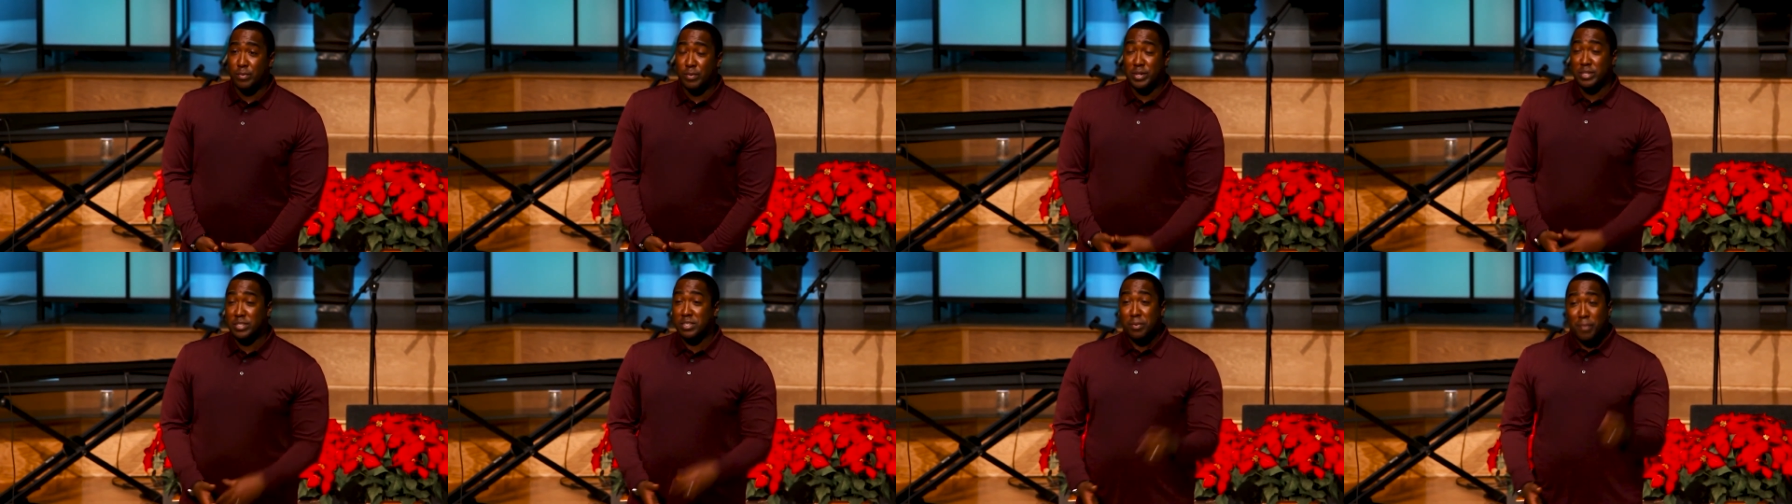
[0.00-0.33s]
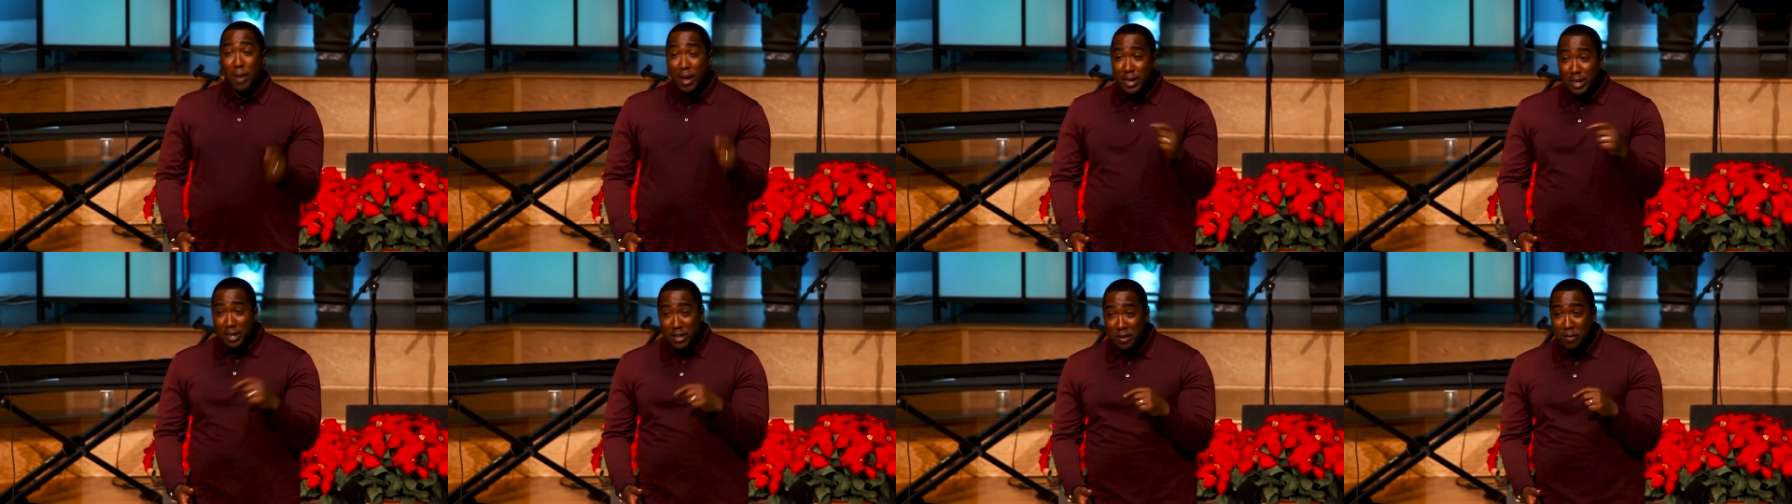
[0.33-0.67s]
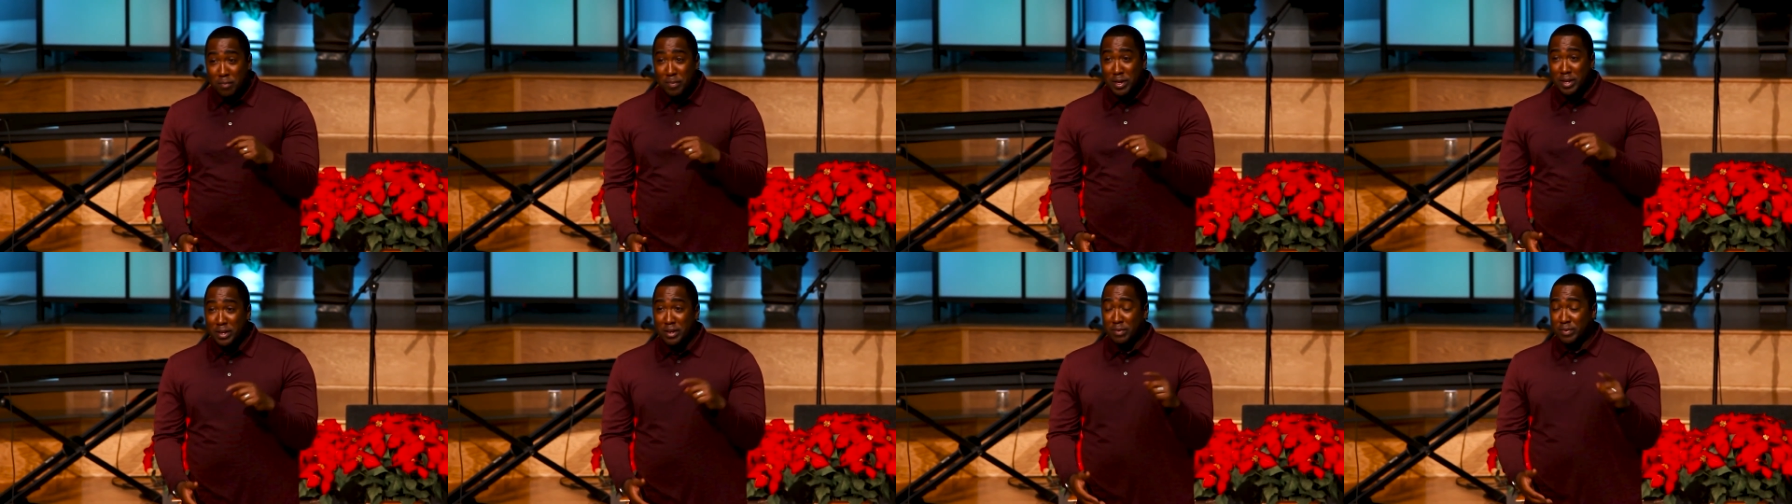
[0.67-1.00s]
Because somebody
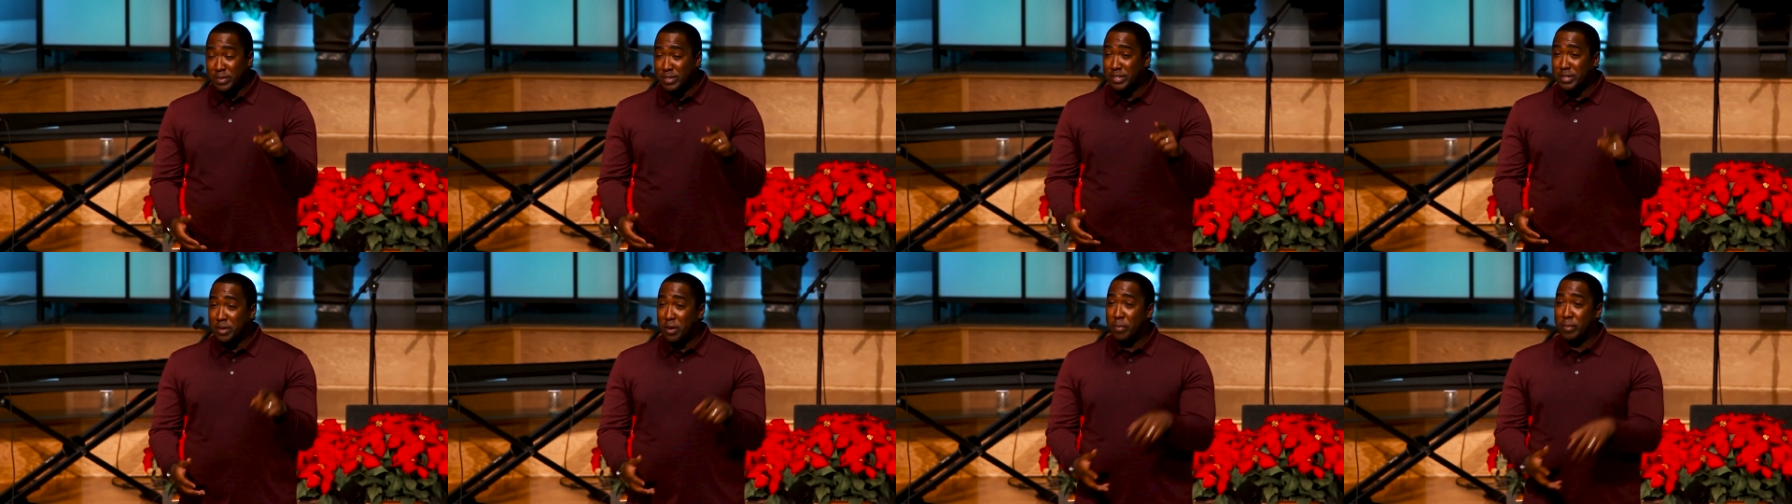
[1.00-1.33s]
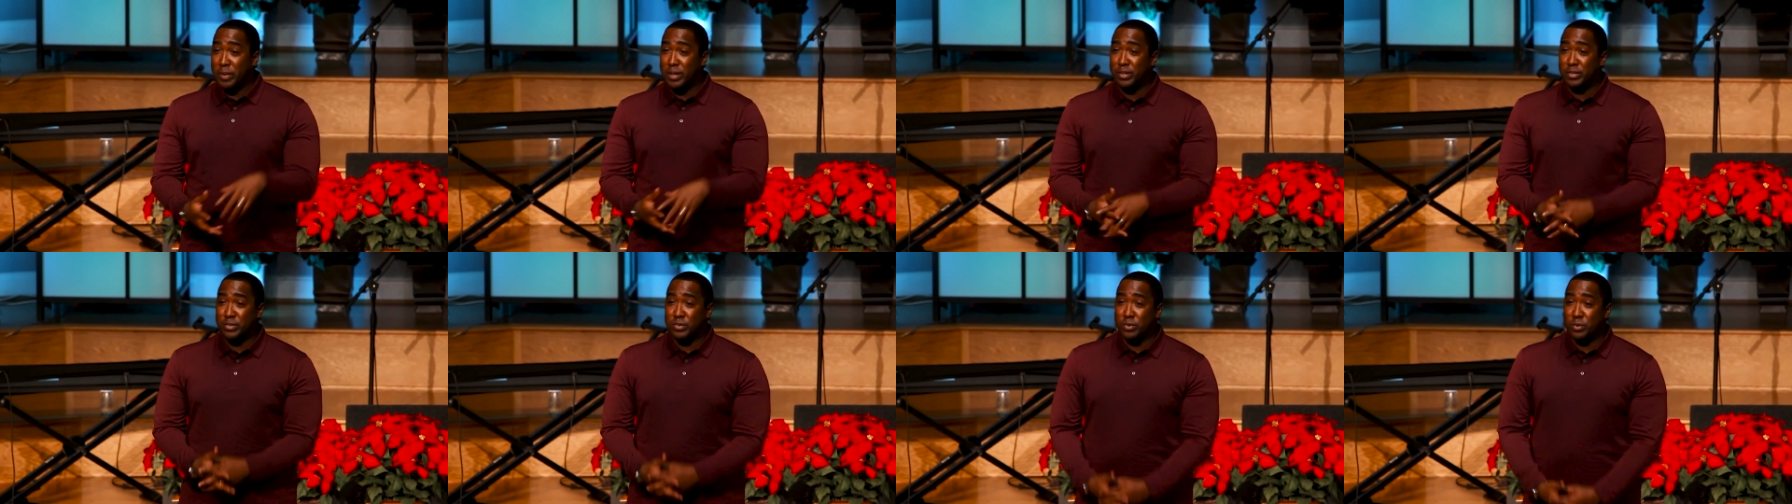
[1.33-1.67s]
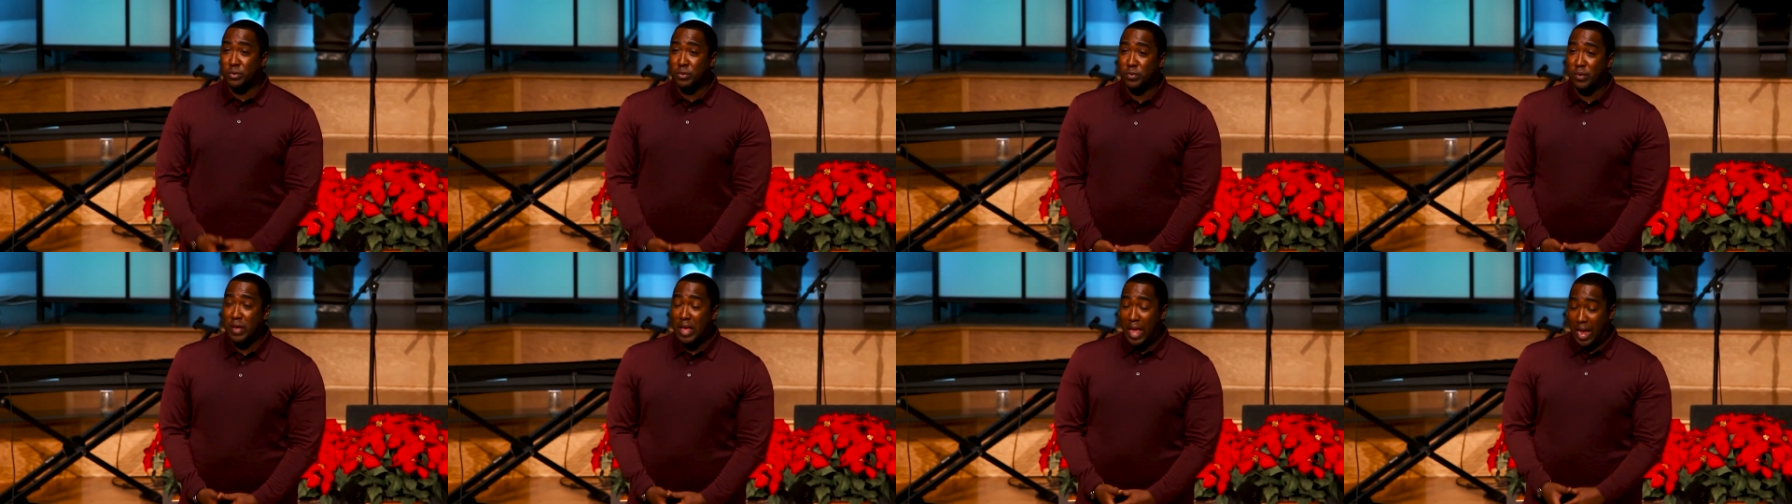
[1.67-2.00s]
loved me enough to tell me the
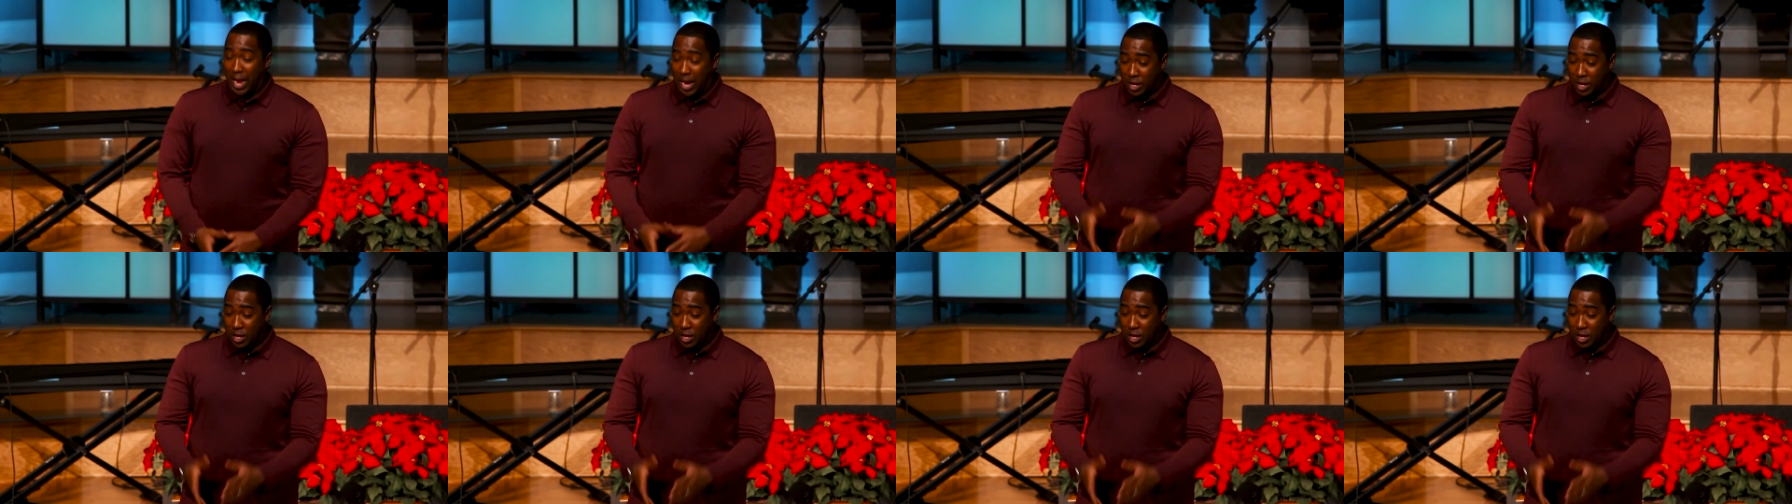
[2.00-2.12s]
truth.